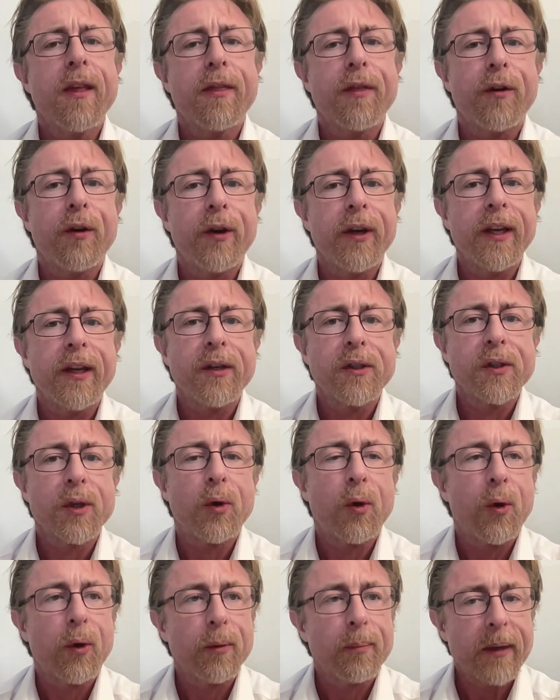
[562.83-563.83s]
30 years
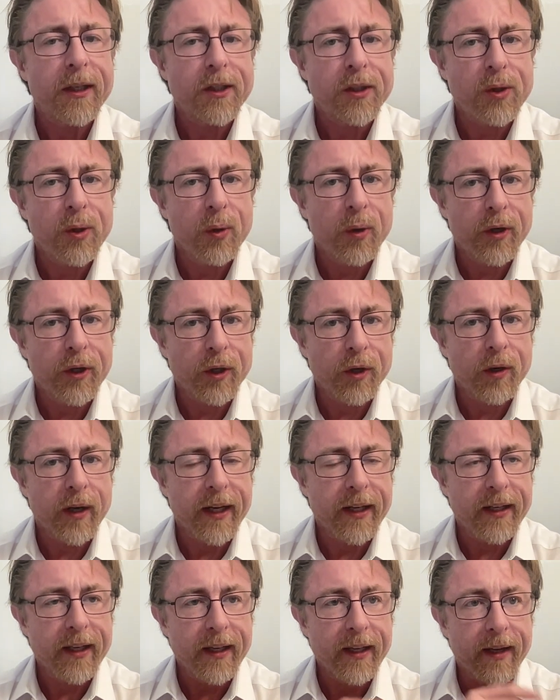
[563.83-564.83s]
old, makes 200
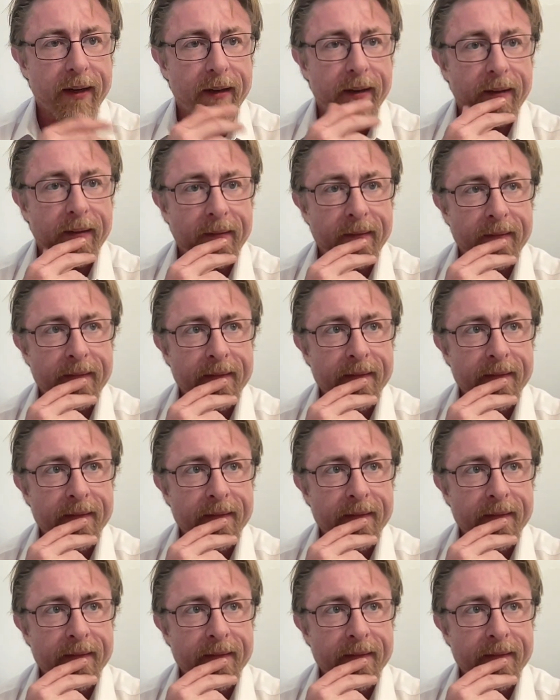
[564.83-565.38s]
grand a year,